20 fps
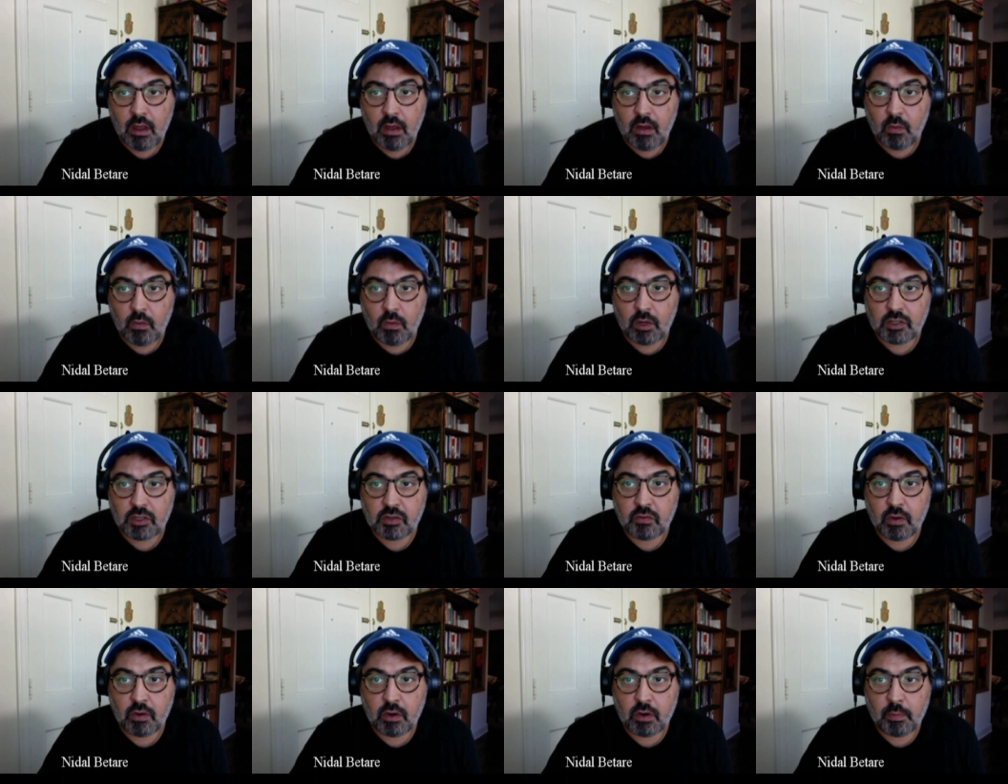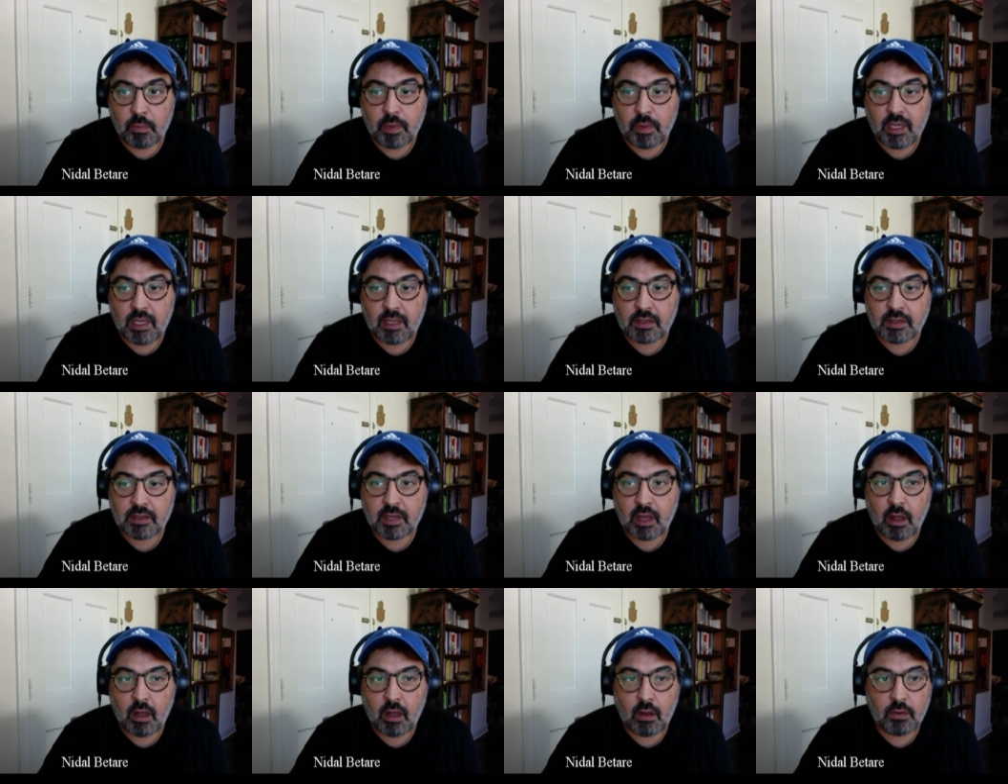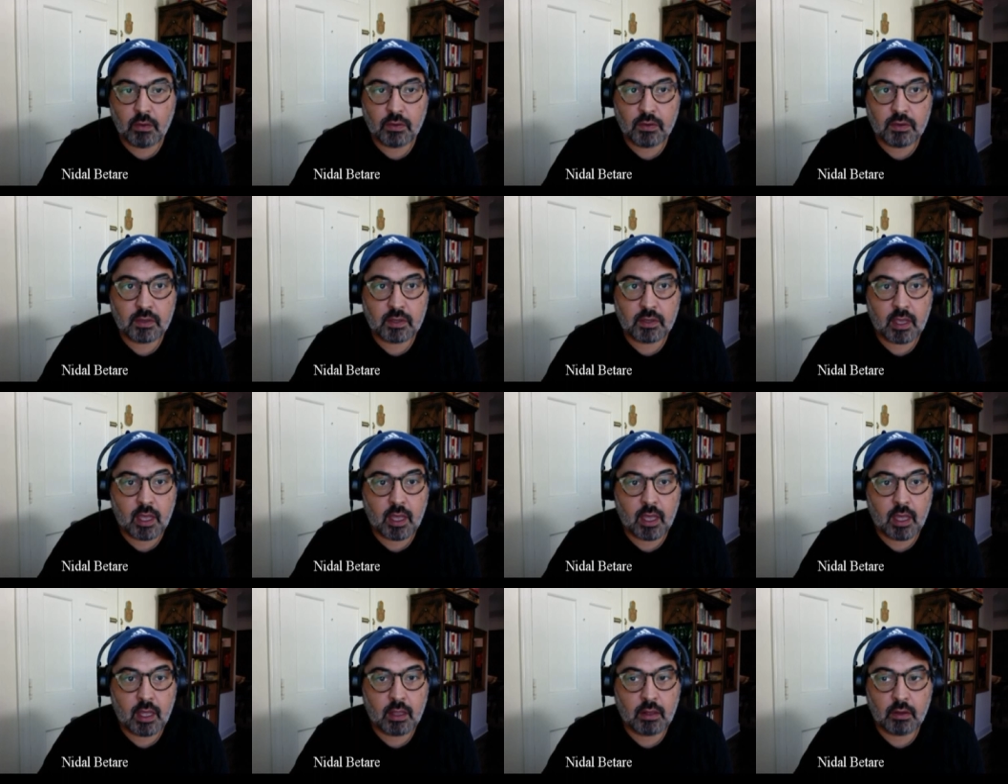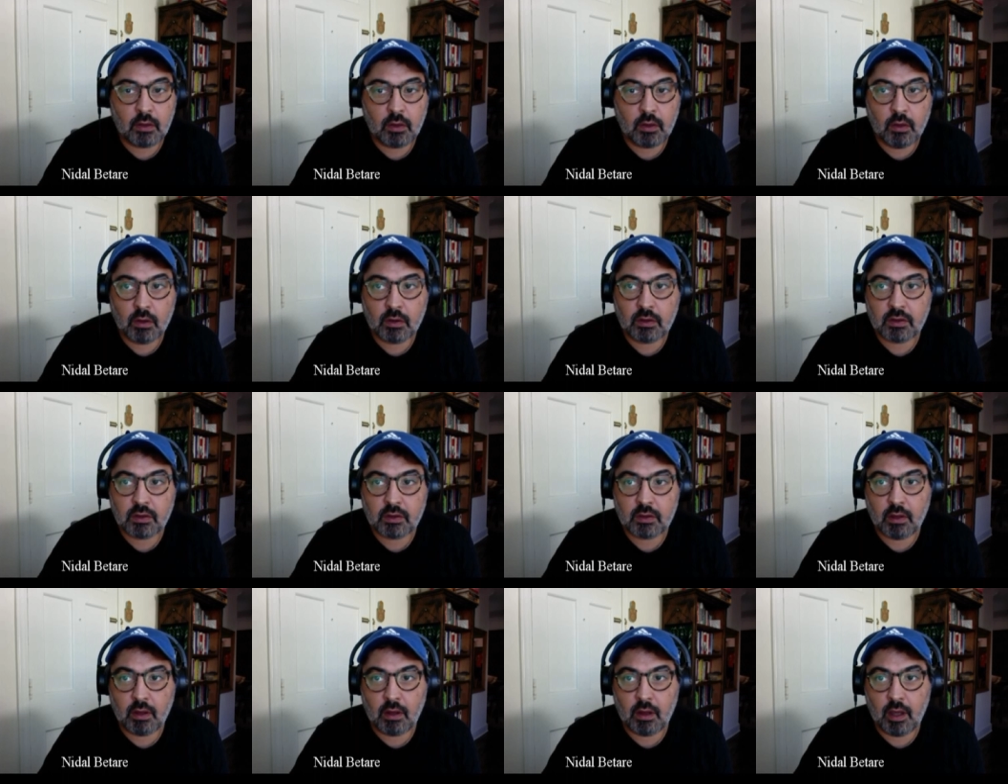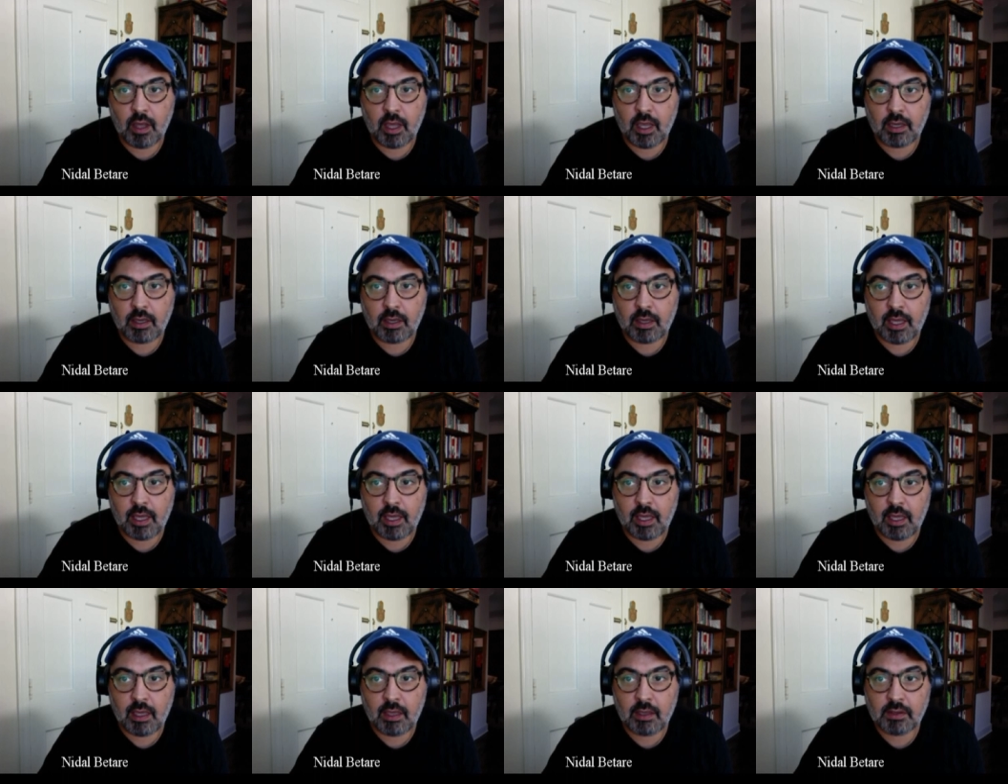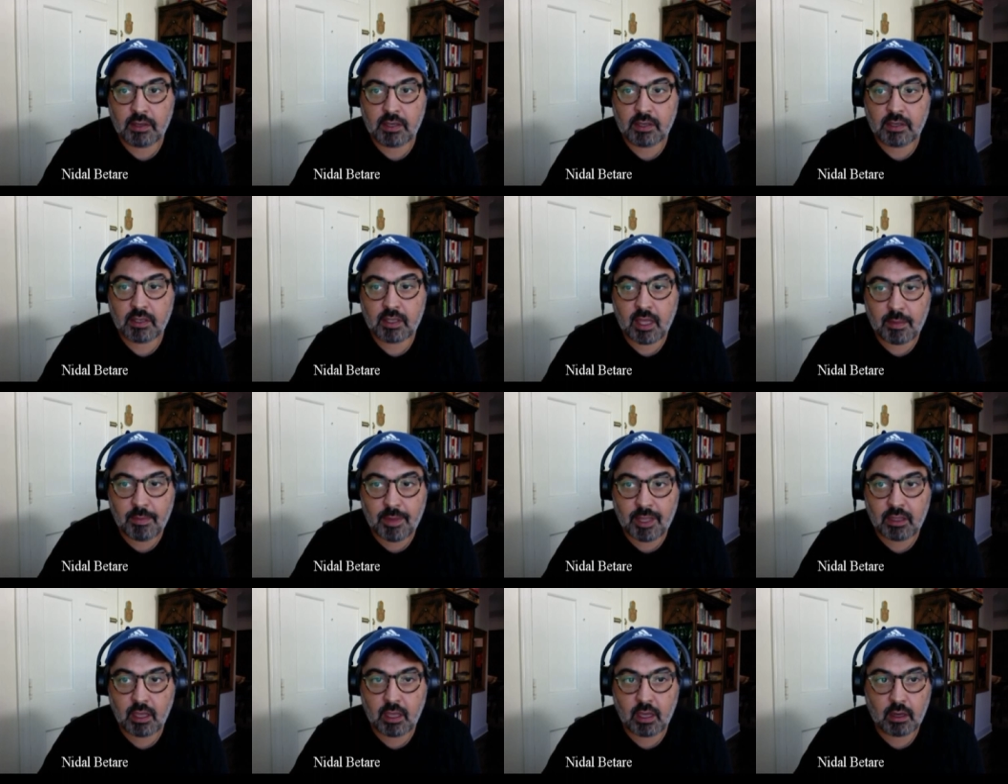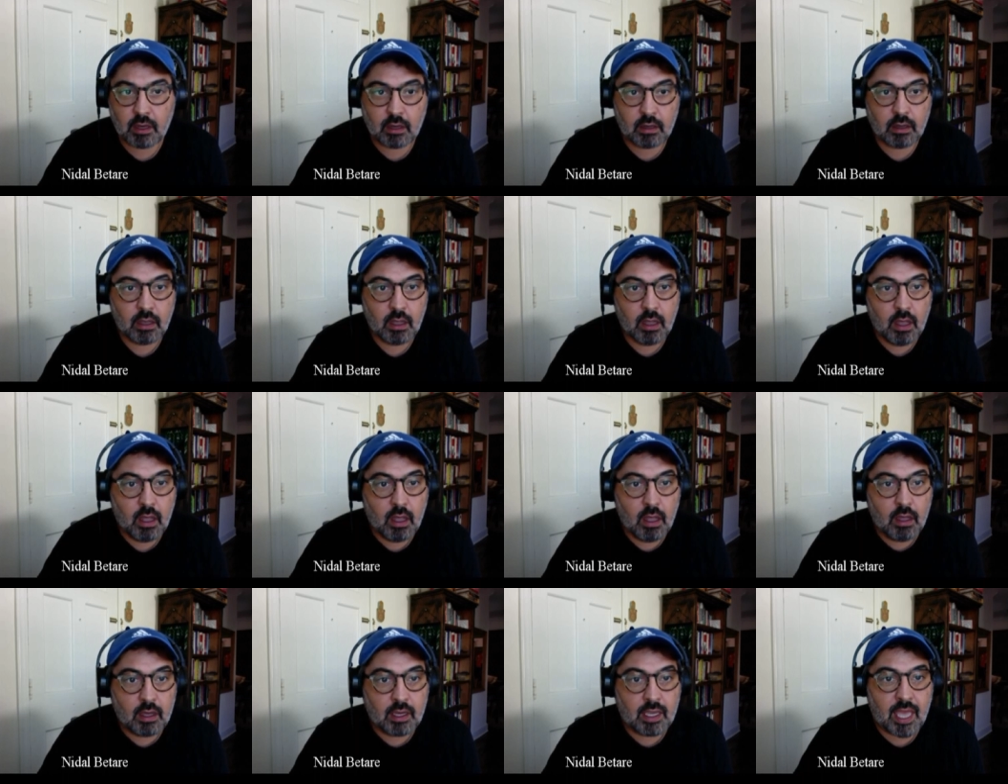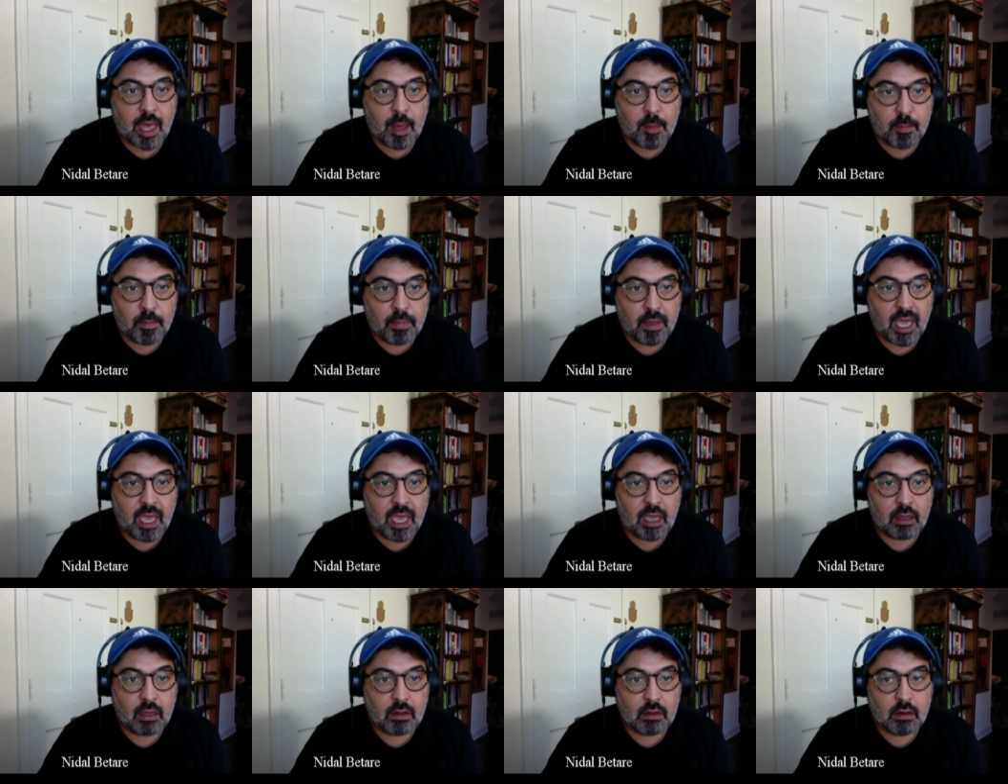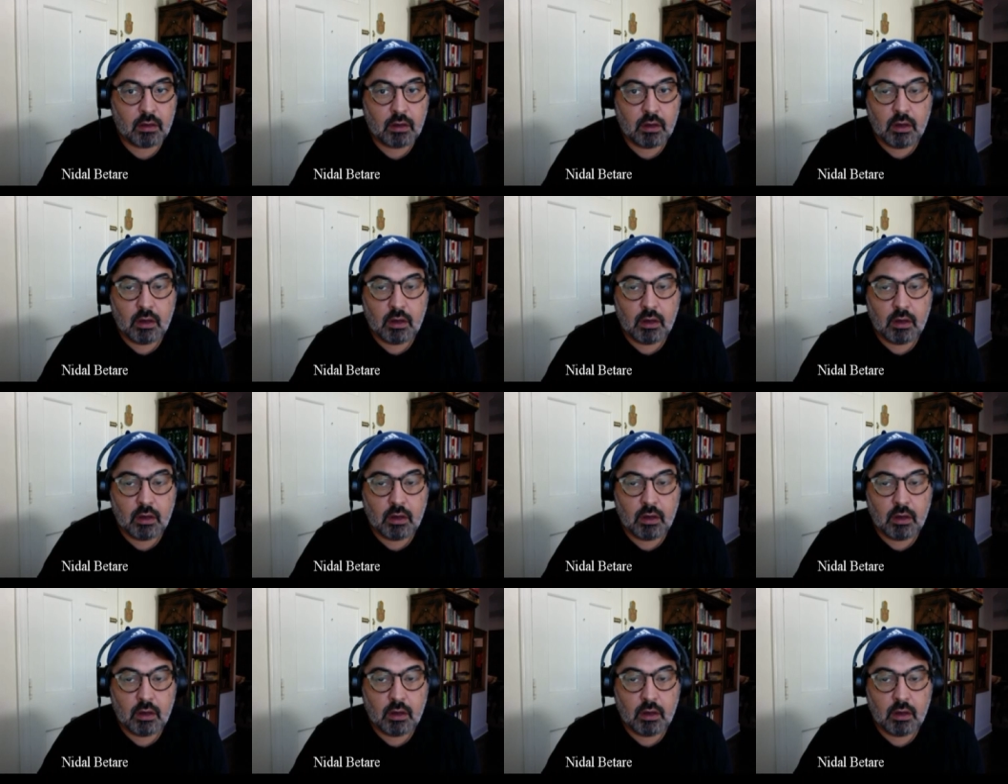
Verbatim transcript: which for me sounds and looks like a systematic campaign